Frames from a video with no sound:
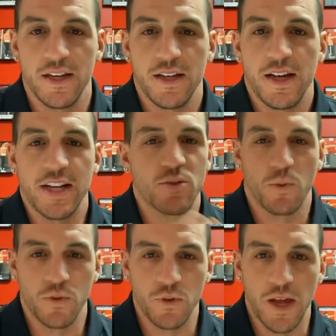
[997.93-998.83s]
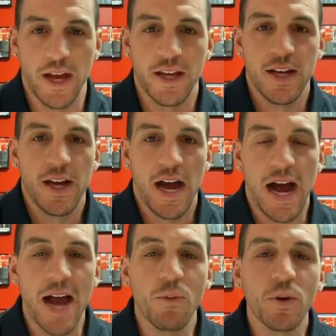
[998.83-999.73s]
I just won't do that.
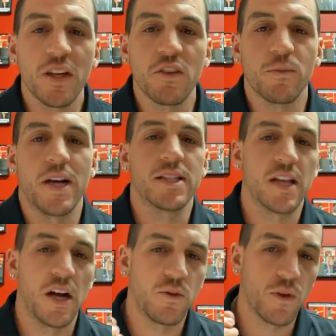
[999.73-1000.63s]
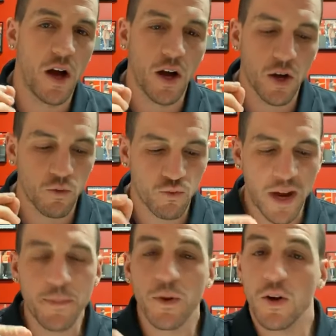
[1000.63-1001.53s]
I will give myself a
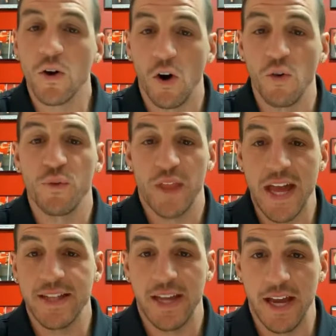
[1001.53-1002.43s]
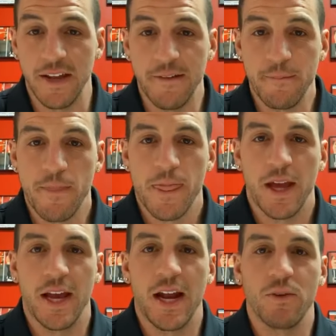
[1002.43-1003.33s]
rep goal for that day,
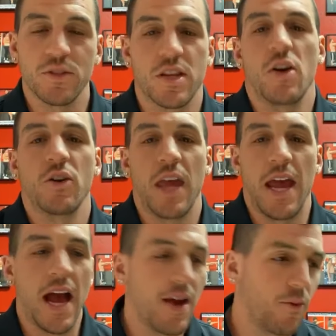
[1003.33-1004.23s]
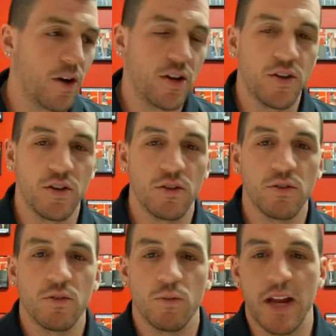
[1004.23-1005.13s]
and I will say, okay, I want to
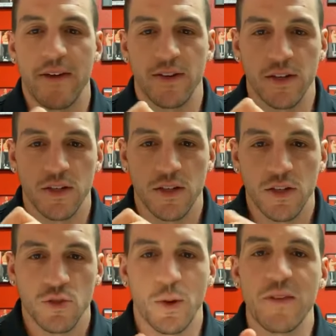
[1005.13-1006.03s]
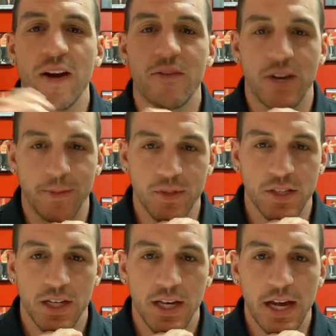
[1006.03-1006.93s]
do whatever, 25 reps.
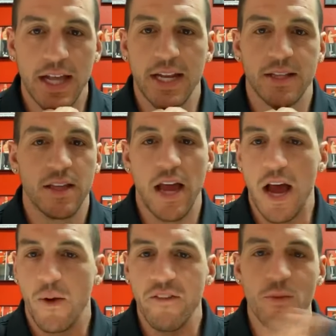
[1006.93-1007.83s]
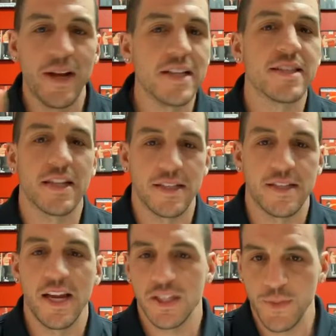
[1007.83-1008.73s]
And however many sets it
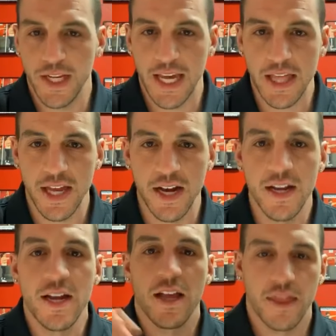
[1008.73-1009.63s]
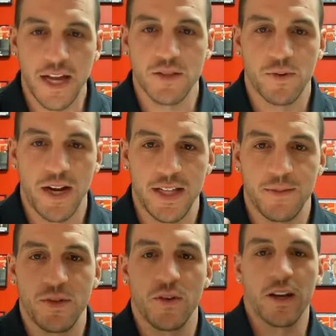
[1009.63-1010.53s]
takes me to get there, that's what I end
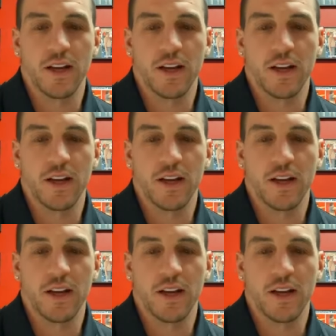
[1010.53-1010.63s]
up doing.